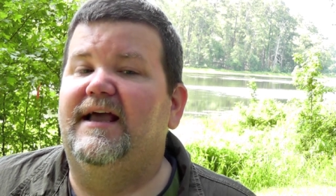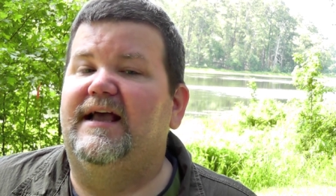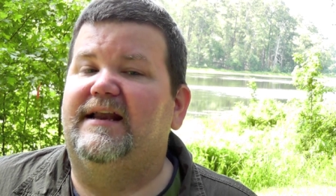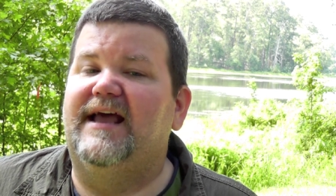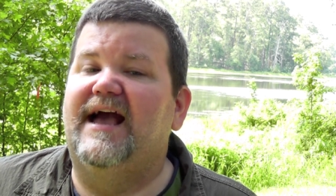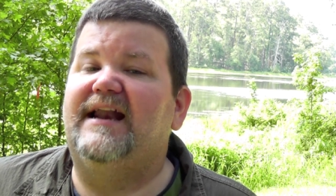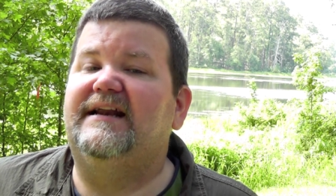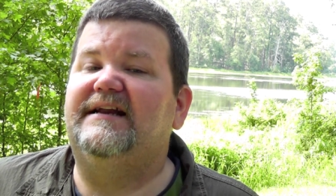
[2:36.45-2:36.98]

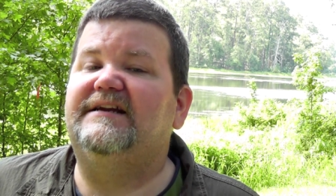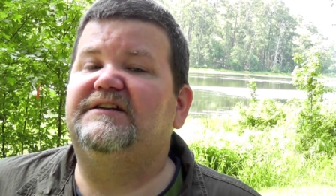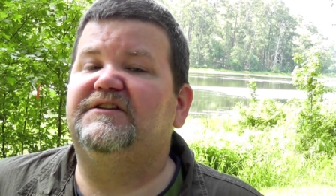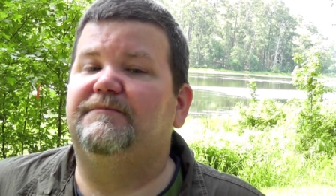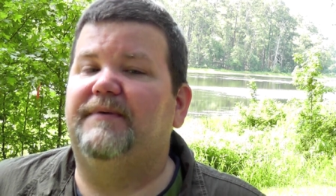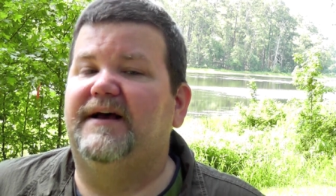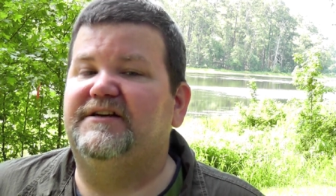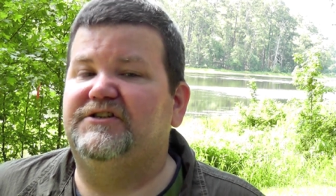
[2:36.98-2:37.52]
and add it into
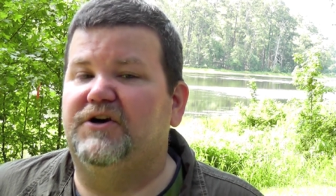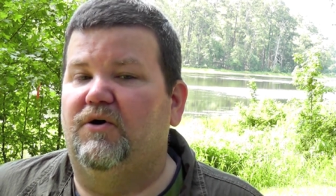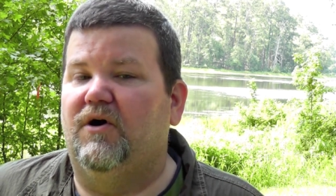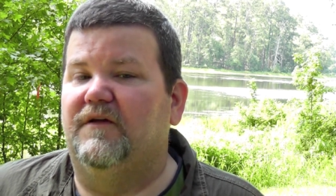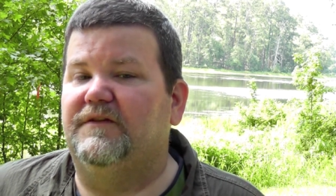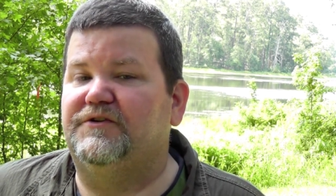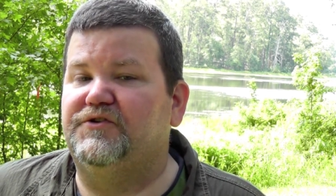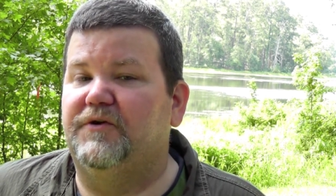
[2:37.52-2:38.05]
the pesto
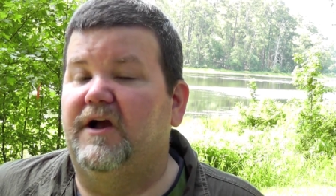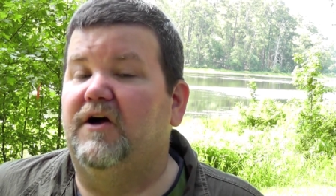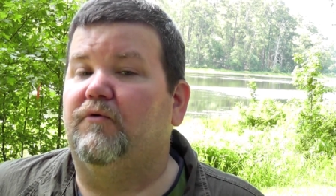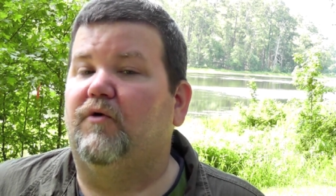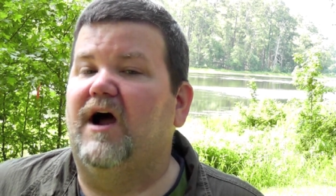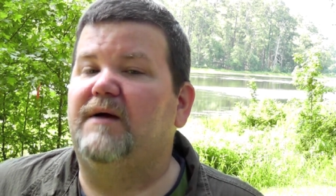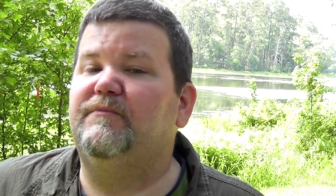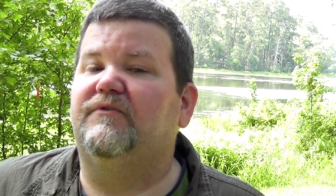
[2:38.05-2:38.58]
on the trail
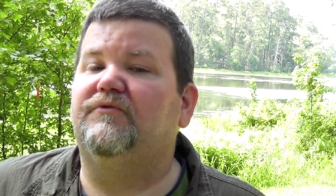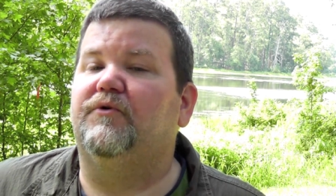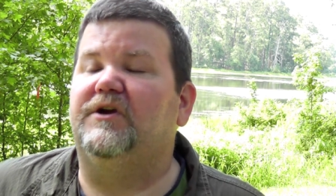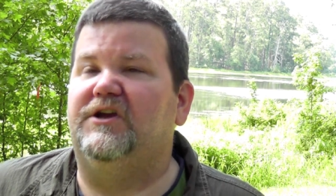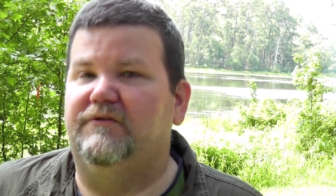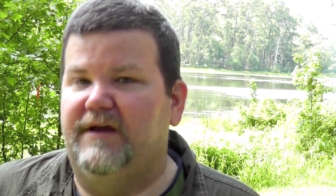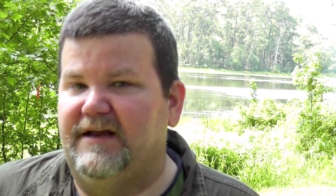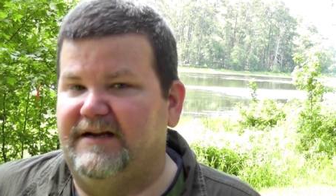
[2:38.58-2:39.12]
right before
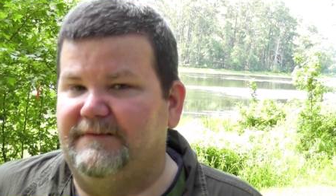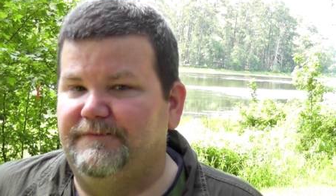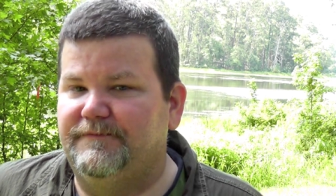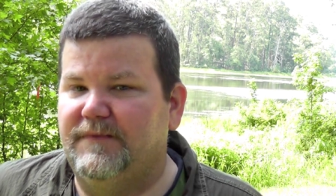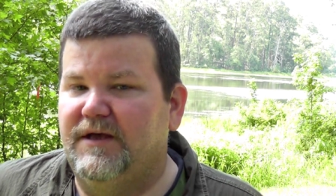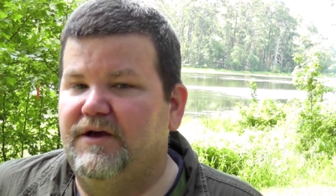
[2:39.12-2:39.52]
you eat it.